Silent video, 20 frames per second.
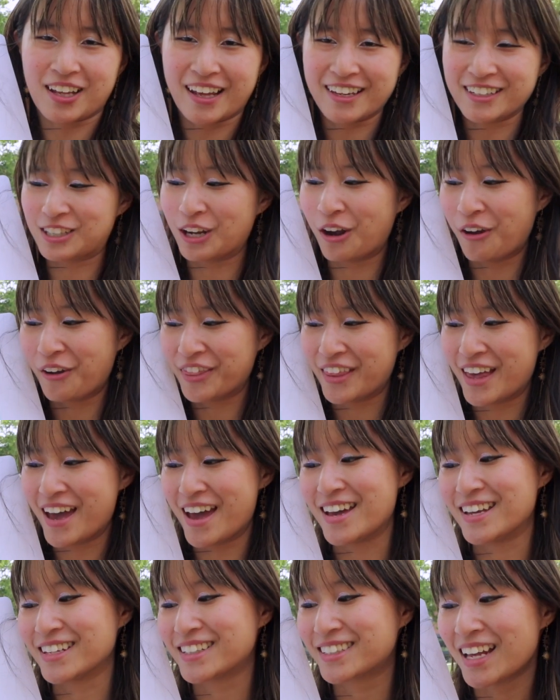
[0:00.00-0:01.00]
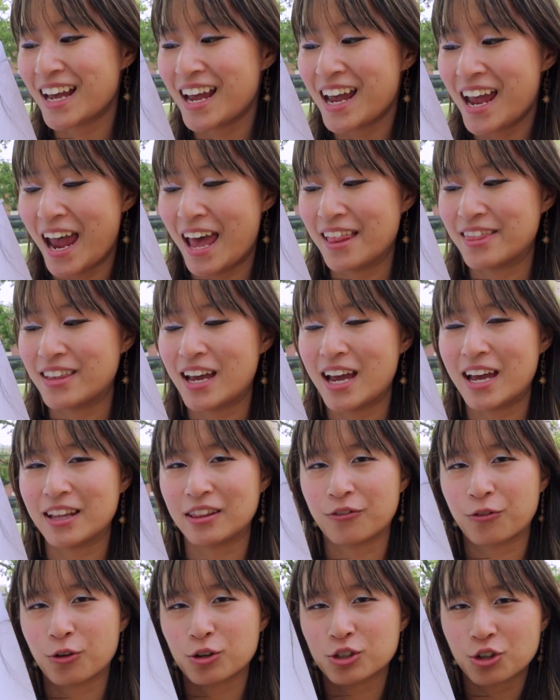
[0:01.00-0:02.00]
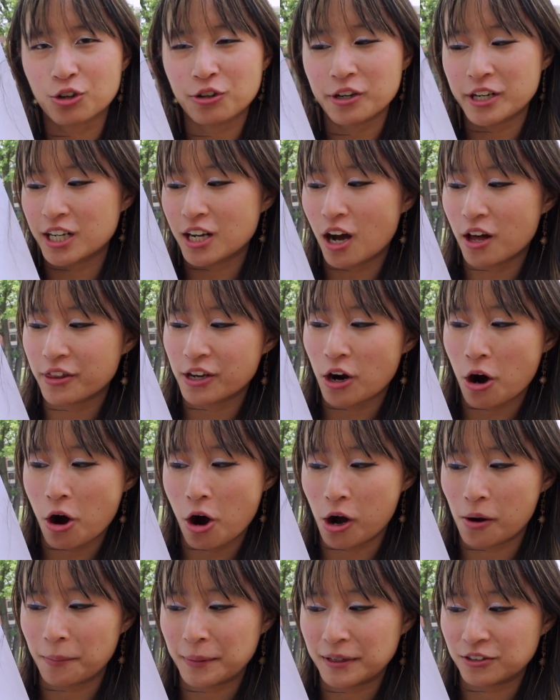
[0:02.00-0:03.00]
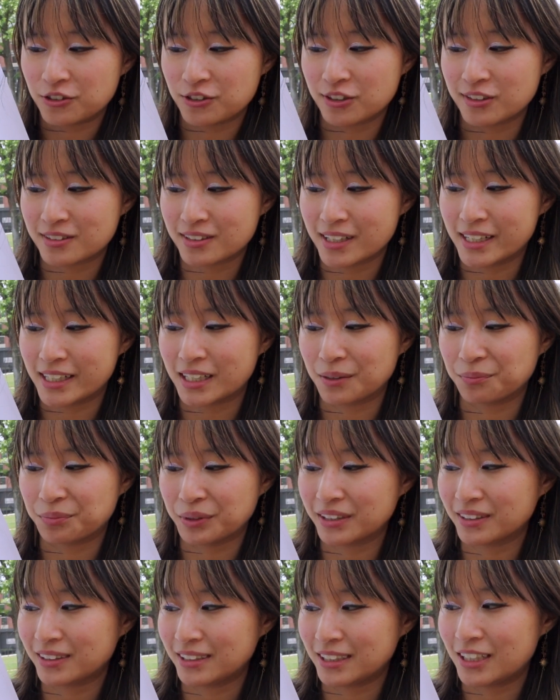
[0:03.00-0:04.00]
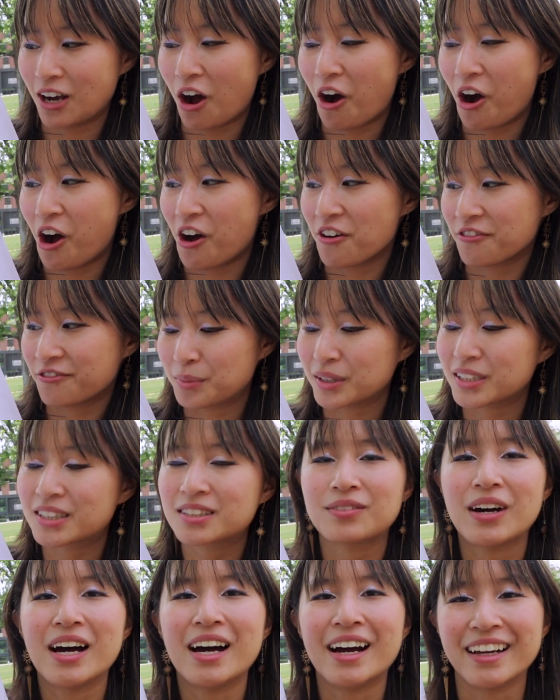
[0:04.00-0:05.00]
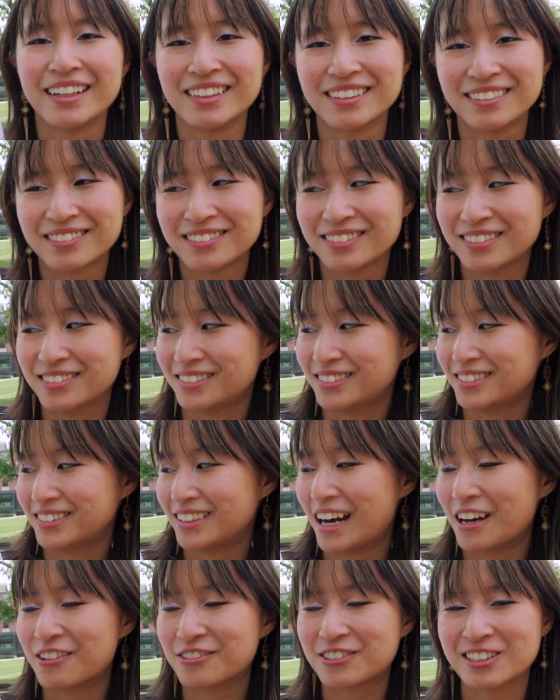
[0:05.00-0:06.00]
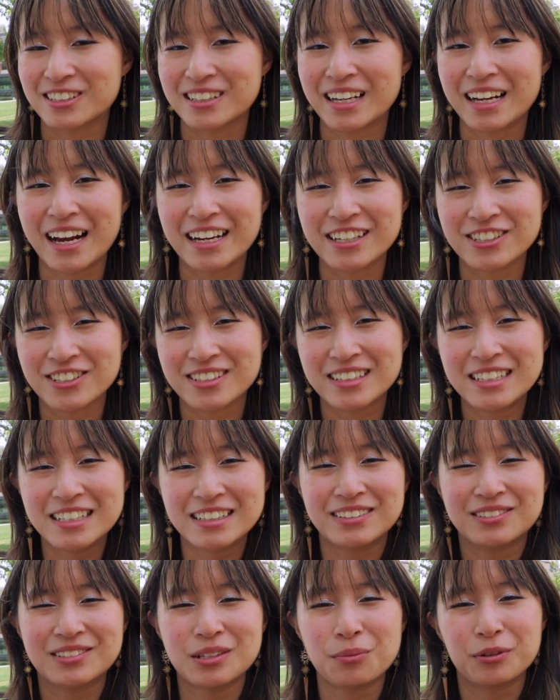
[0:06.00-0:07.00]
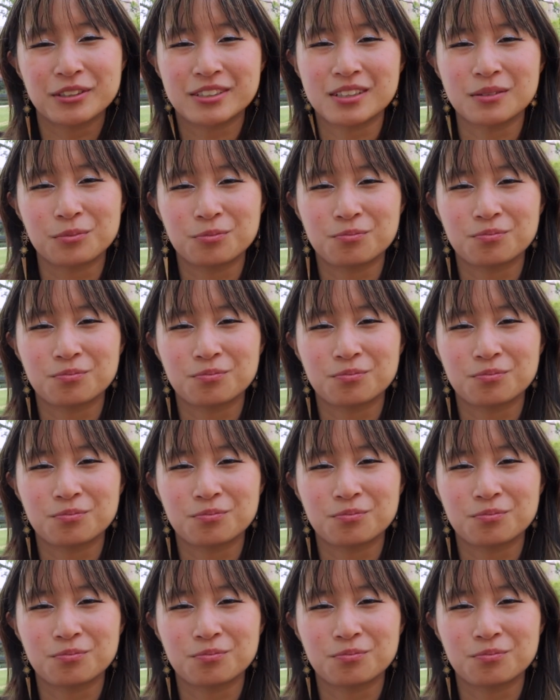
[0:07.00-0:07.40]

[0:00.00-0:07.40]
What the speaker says: like doing this. And then the foreshortening on the arm is just like completely off, but it's fine. I was just like, I just need to put some